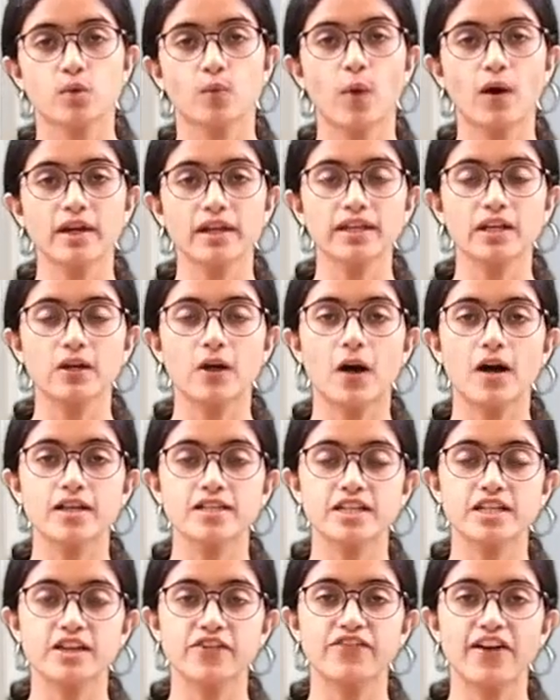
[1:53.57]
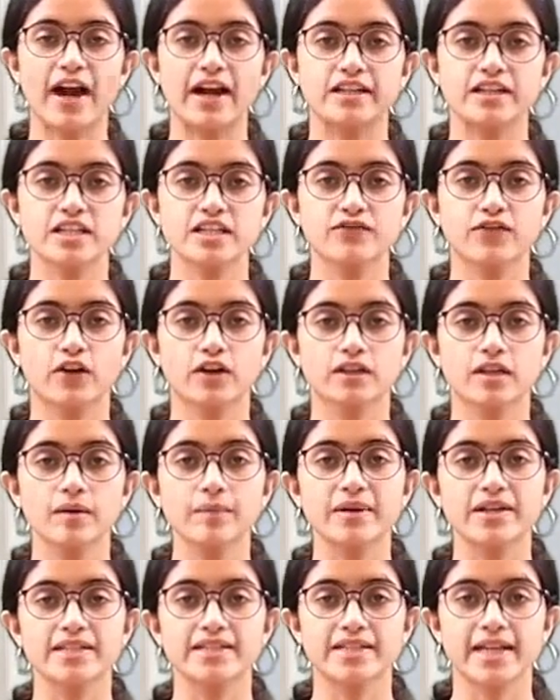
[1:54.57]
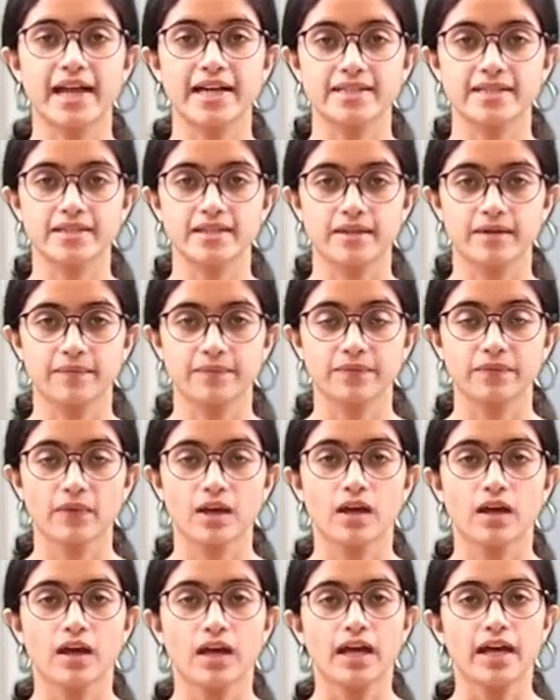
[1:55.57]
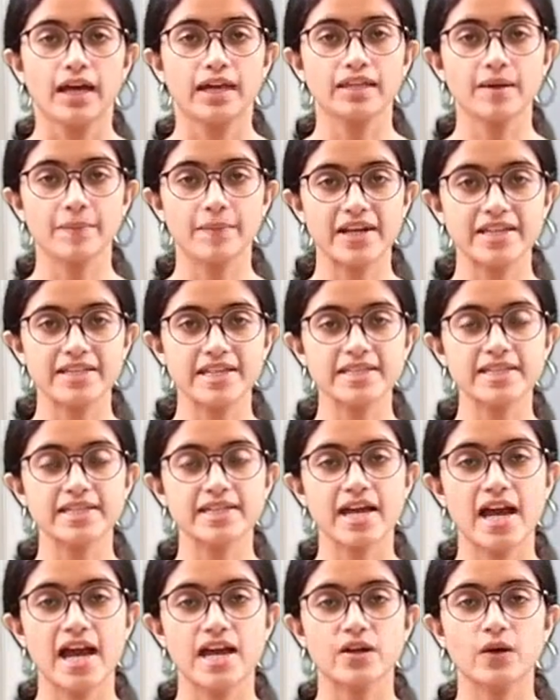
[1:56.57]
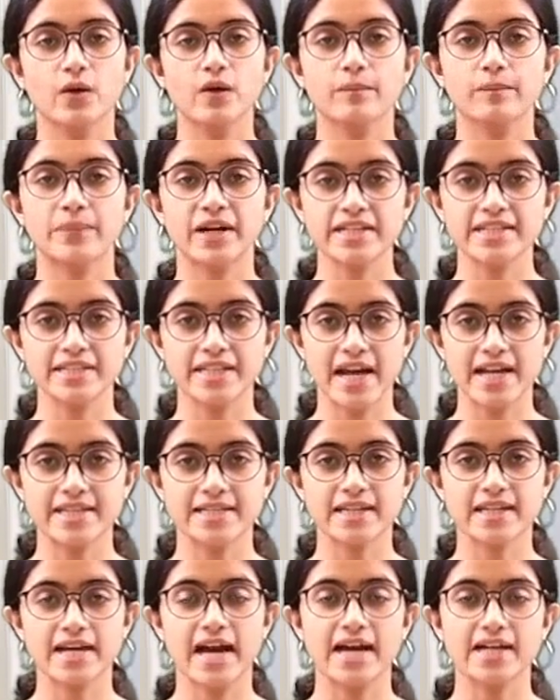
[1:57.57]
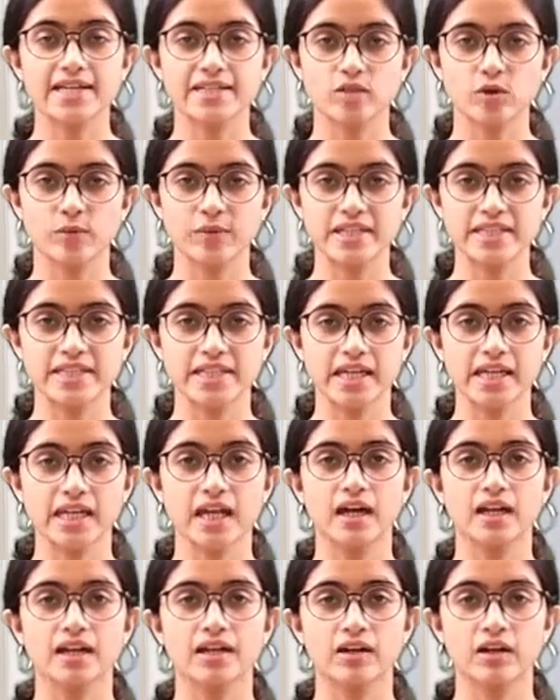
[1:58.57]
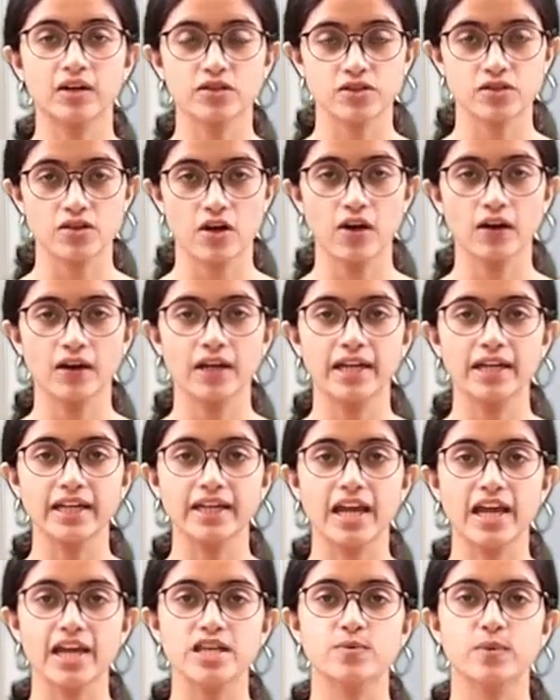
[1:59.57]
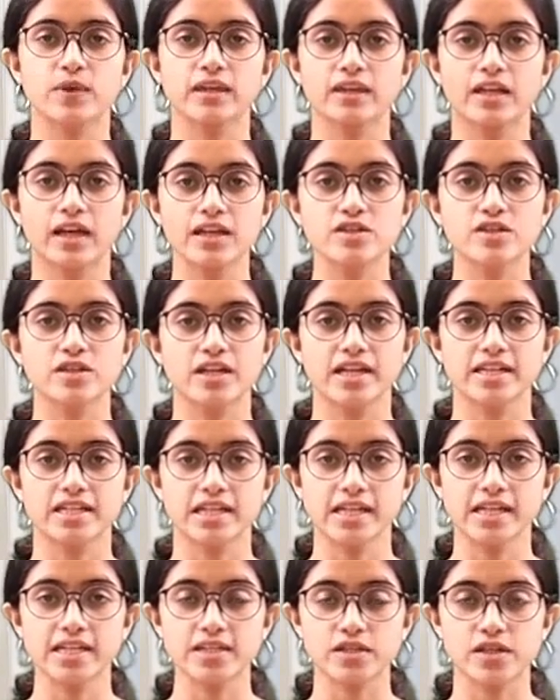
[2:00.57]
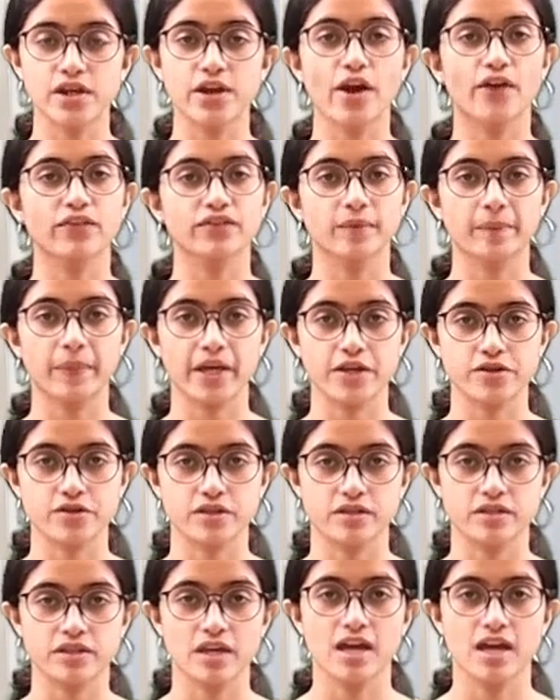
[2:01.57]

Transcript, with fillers: what are the causative factors for the breast cancer? In the present scenario, breast cancer has to be seeing a strong linkage with the genetic history of the patient.